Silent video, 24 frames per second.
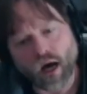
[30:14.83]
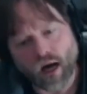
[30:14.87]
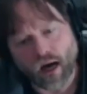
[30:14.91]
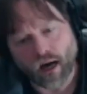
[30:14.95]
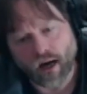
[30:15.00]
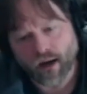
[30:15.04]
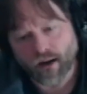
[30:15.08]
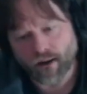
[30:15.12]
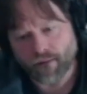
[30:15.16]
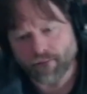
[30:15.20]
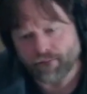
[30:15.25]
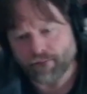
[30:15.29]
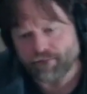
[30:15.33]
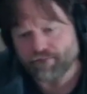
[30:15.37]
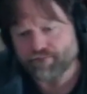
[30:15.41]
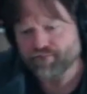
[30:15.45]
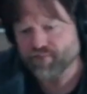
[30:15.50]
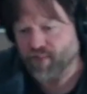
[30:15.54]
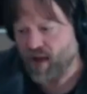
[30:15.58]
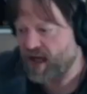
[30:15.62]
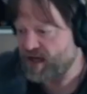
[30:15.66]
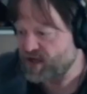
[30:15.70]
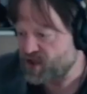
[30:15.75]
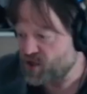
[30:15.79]

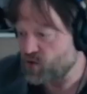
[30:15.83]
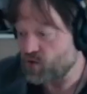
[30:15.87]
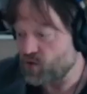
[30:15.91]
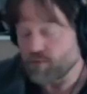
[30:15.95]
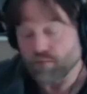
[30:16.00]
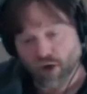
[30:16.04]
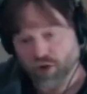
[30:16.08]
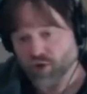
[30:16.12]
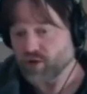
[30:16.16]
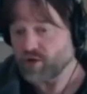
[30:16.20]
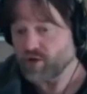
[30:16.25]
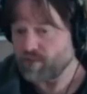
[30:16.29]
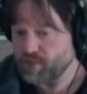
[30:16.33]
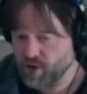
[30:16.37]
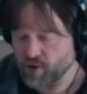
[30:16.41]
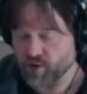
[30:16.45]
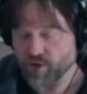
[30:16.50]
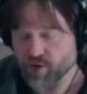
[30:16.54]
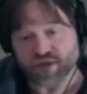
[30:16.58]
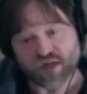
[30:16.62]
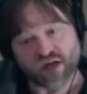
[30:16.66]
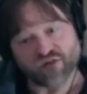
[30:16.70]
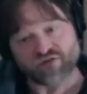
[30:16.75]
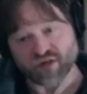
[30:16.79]
And so modern
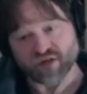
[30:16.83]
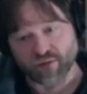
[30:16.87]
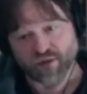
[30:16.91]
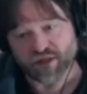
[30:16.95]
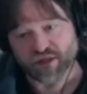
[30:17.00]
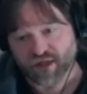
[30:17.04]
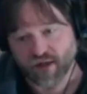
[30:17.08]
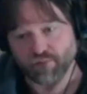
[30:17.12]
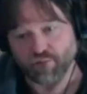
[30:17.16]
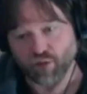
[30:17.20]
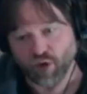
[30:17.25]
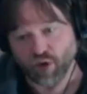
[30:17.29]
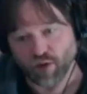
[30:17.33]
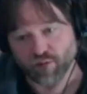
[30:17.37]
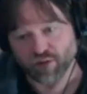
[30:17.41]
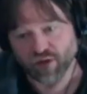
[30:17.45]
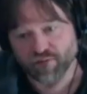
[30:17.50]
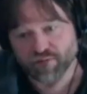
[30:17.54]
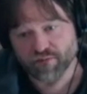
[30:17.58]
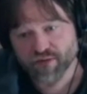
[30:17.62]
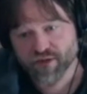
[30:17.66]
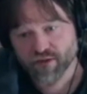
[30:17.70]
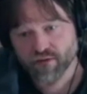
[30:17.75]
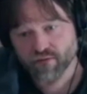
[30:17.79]
computers have some of the same
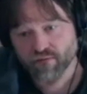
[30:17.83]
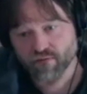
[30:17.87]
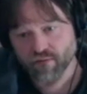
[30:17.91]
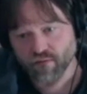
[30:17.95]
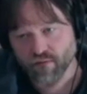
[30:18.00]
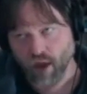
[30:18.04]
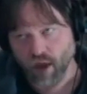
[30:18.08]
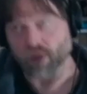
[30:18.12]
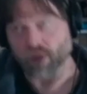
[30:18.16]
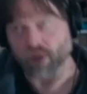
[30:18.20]
problems, a